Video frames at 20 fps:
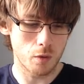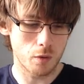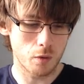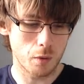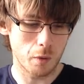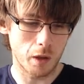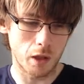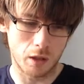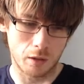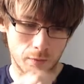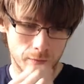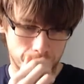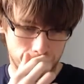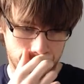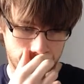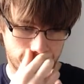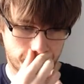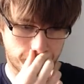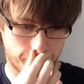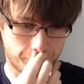Well,
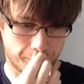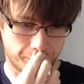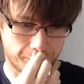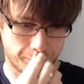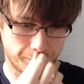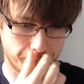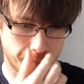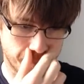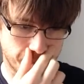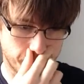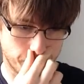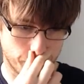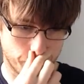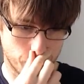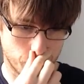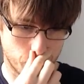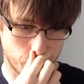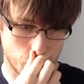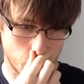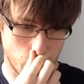
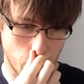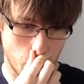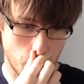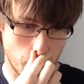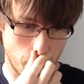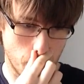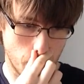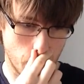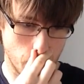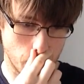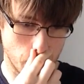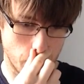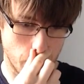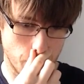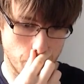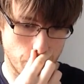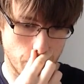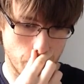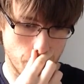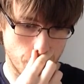I'm trying to remember actually. I
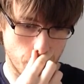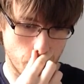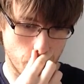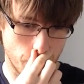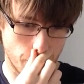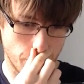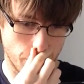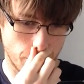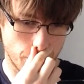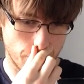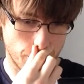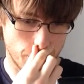haven't played it for a while.